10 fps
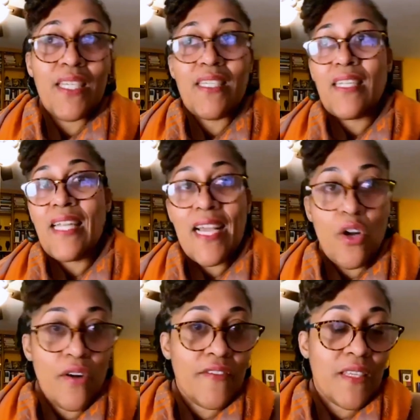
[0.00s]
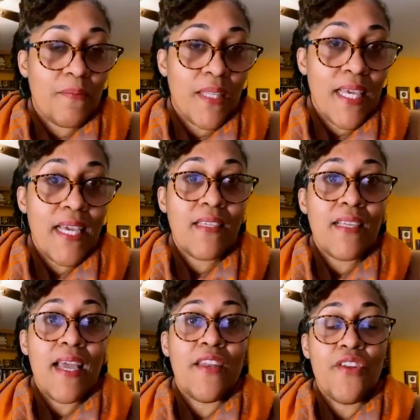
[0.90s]
We need to let go of some
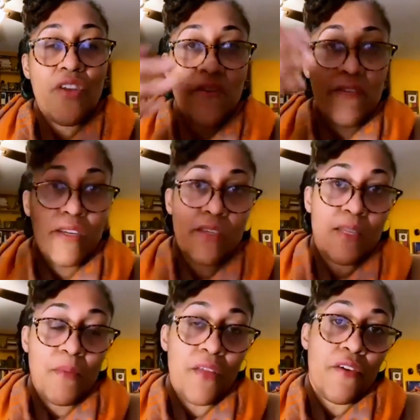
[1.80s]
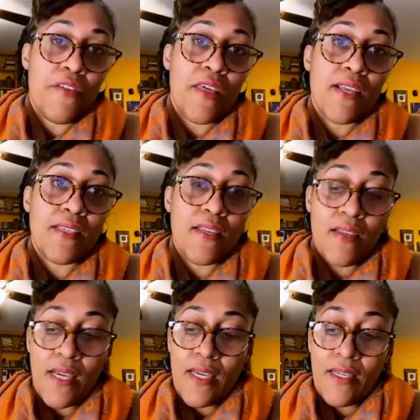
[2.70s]
things and nourish some other things.
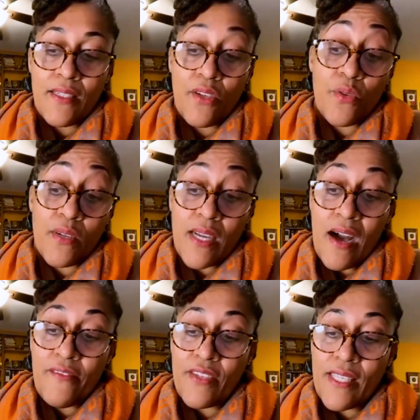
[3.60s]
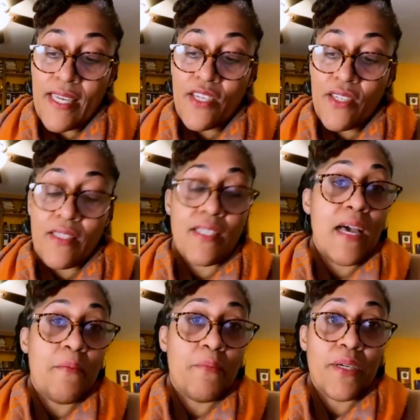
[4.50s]
And those are the conversations
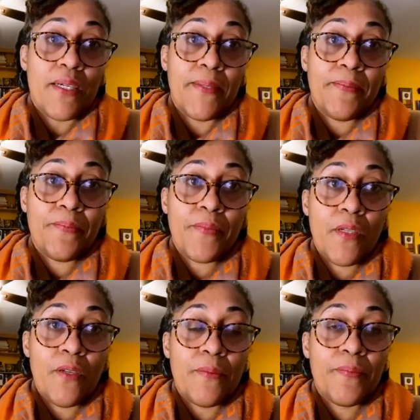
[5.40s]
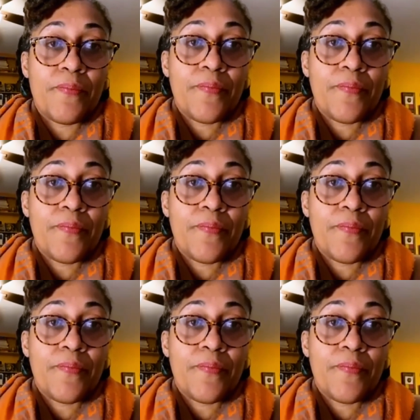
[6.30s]
in that book. You know?